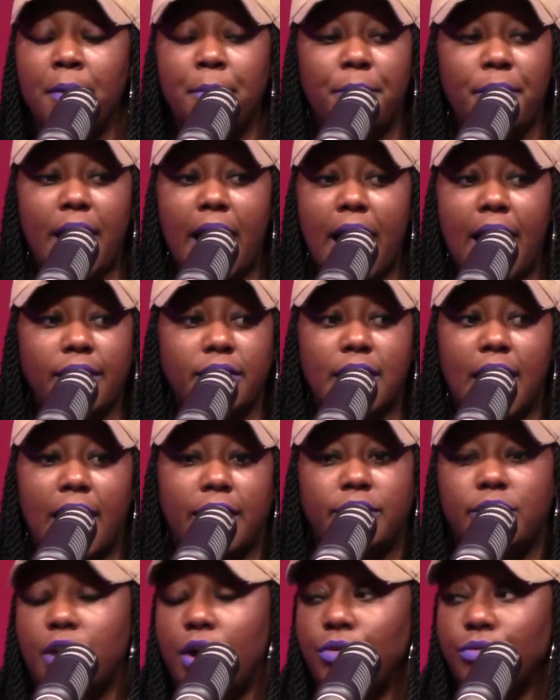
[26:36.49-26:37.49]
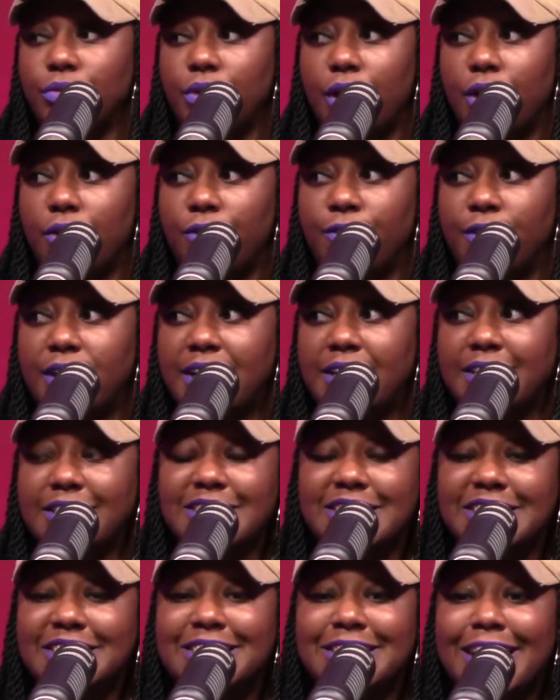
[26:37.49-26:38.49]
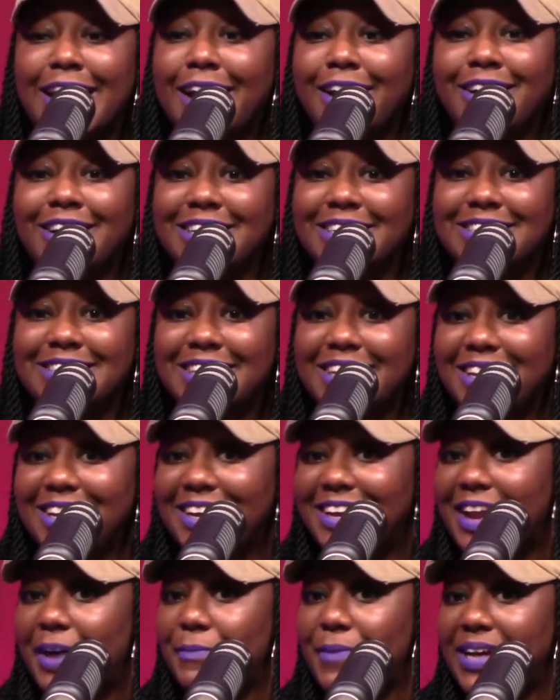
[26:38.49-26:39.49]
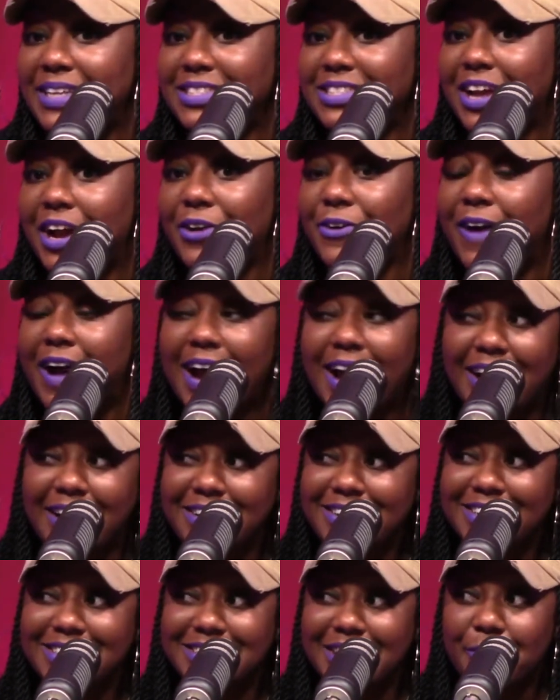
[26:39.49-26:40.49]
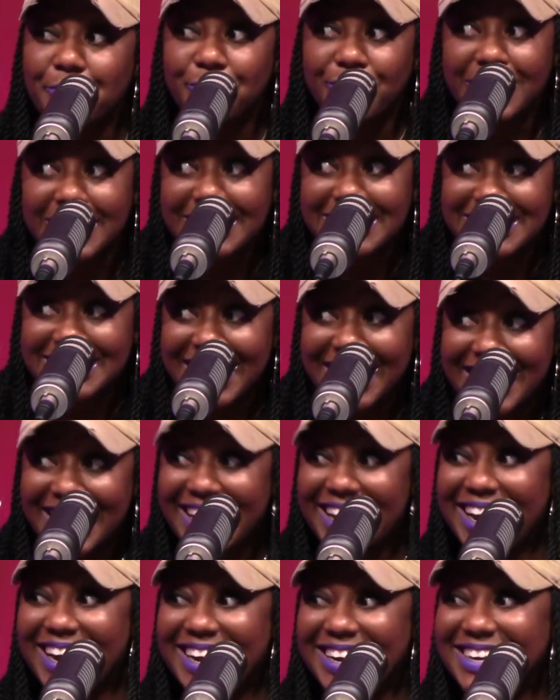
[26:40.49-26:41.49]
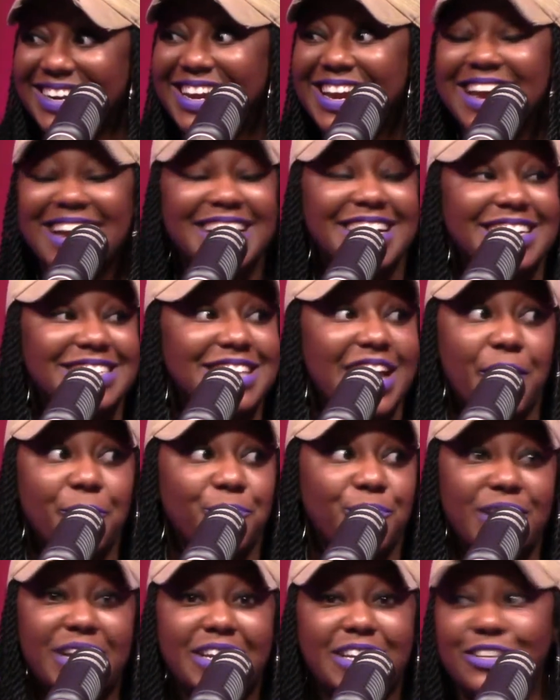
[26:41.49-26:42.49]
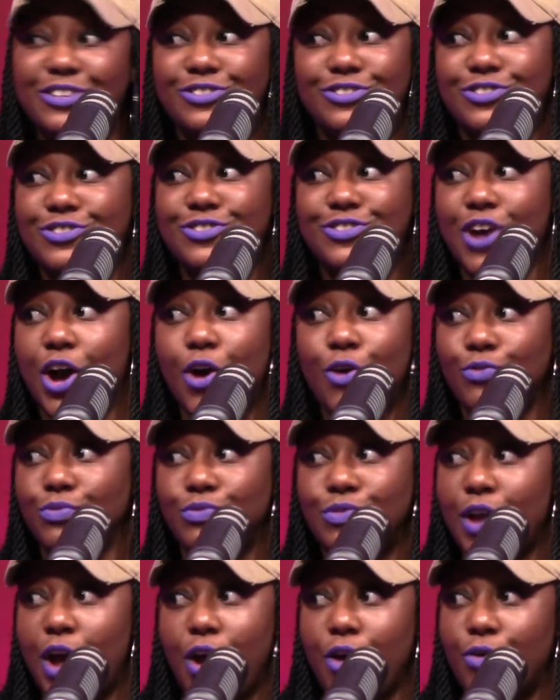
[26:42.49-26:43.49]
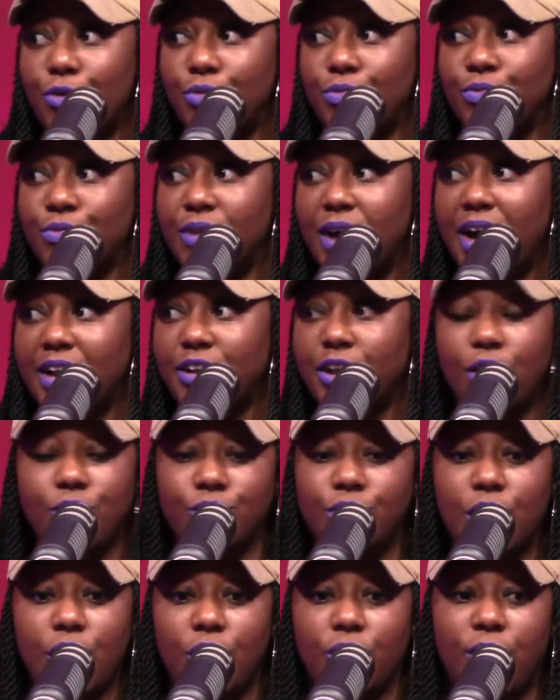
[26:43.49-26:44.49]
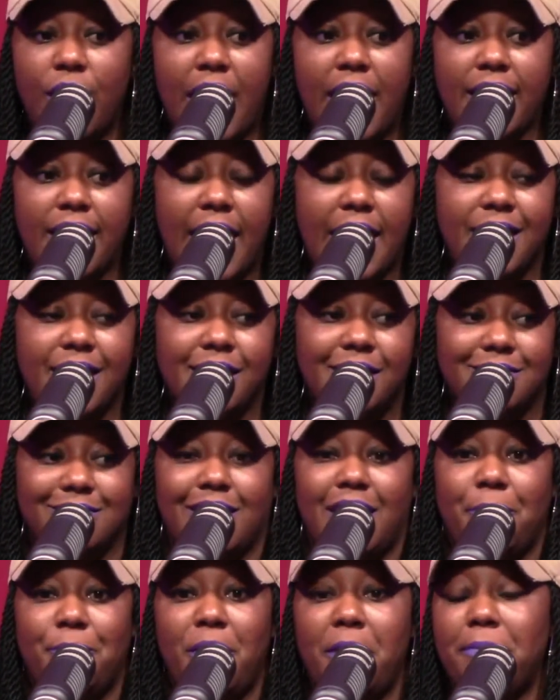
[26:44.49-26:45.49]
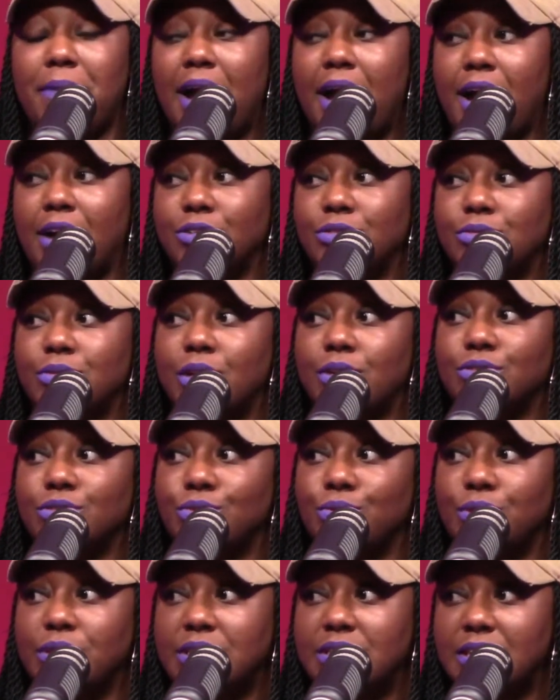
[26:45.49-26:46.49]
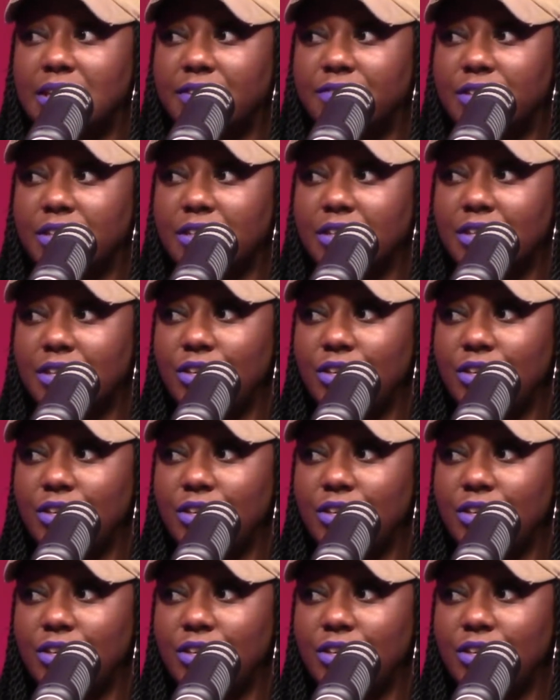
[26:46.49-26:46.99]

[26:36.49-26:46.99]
But I don't know. And it's the scariest thing. And I might start crying because I'm really scared. Because I really don't know. I don't know. I bought my house when I was 27.